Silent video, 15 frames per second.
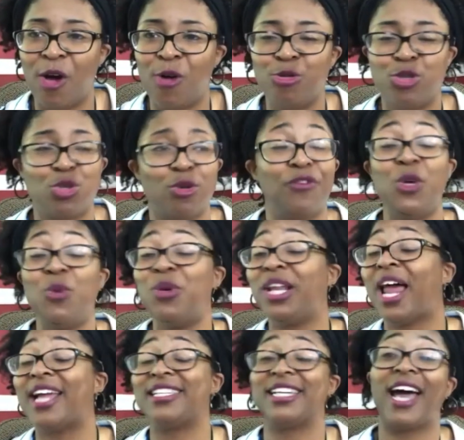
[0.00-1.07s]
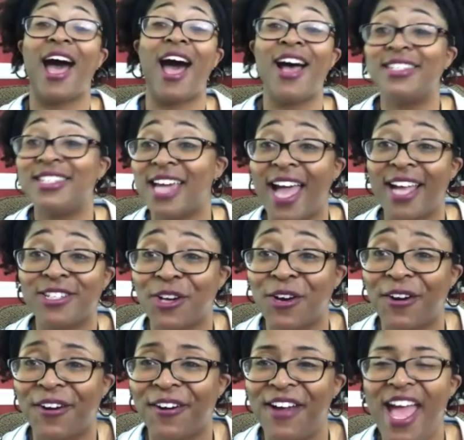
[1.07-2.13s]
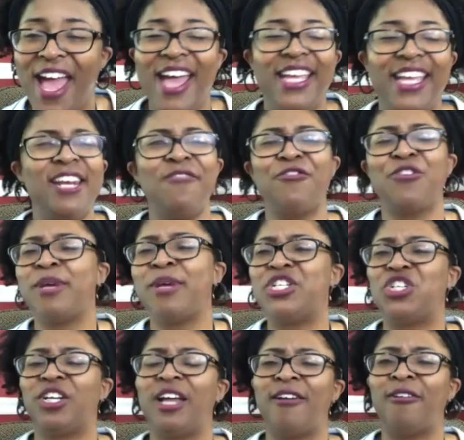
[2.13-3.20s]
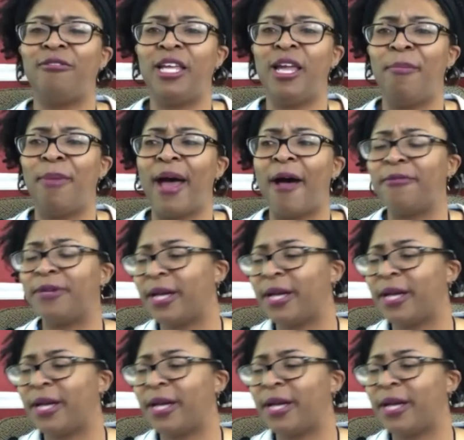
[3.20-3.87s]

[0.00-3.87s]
So if you would like to contact her, get information not only about